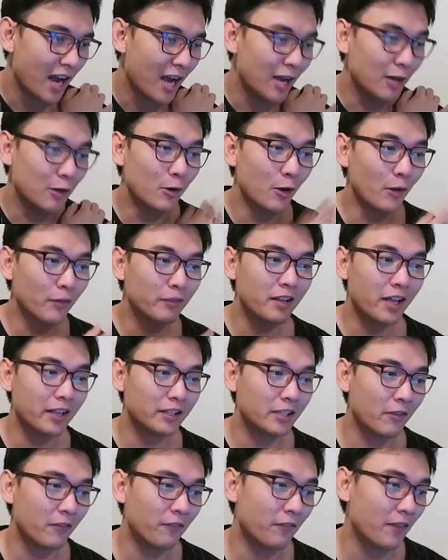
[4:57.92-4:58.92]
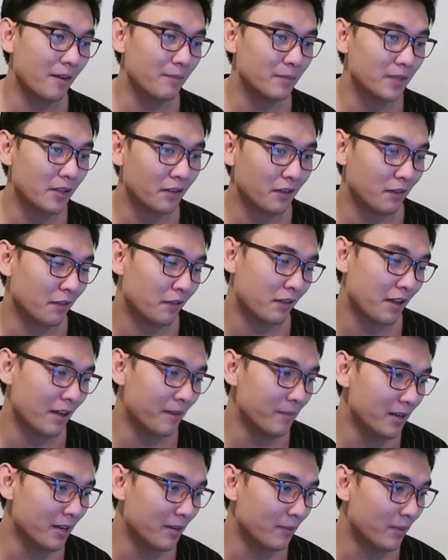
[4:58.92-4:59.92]
It looks like they filmed this in
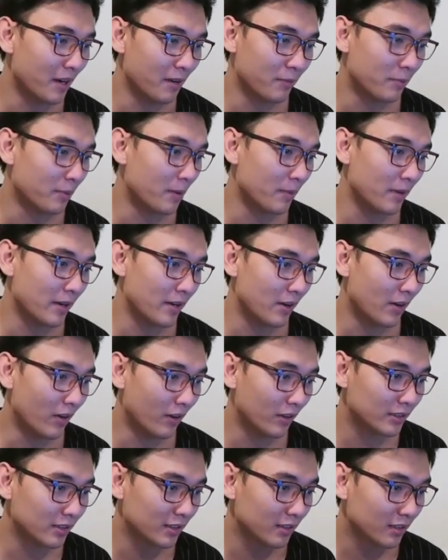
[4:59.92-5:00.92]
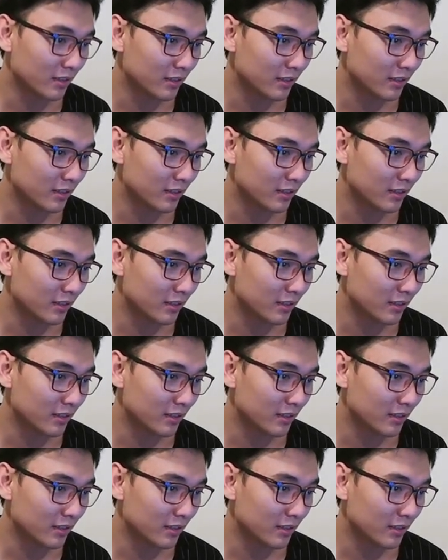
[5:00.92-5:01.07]
summer, but it's probably not.